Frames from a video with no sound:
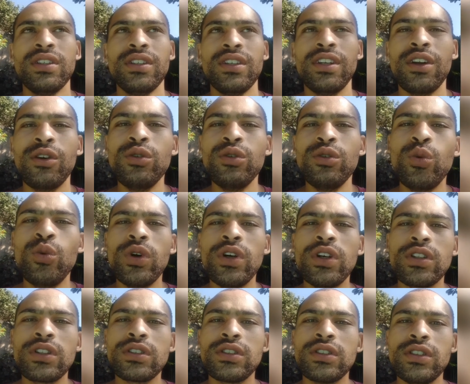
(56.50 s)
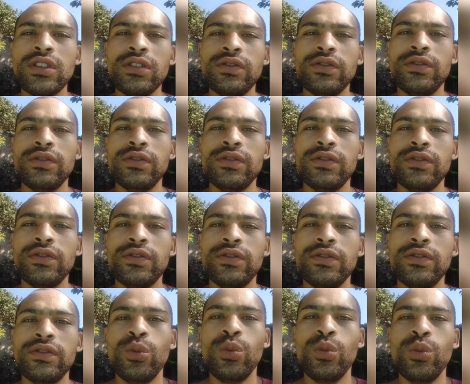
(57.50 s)
it only works if
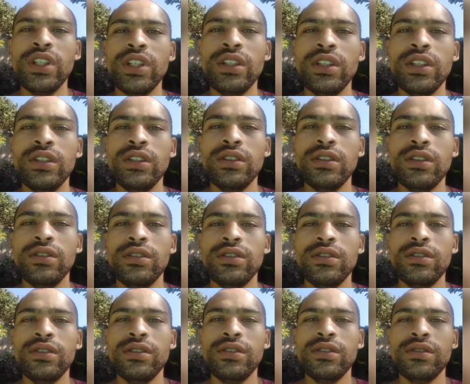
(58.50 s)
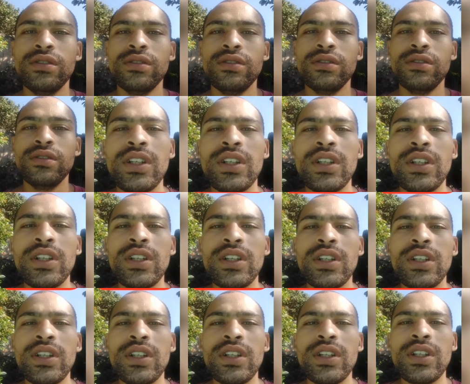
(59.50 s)
we
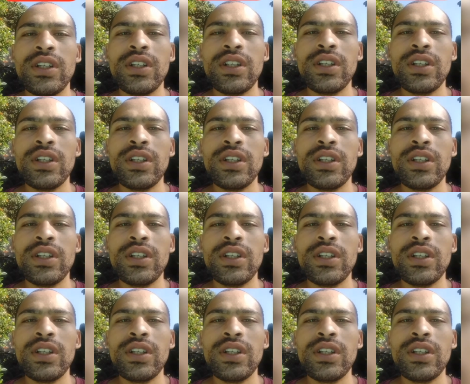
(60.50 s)
help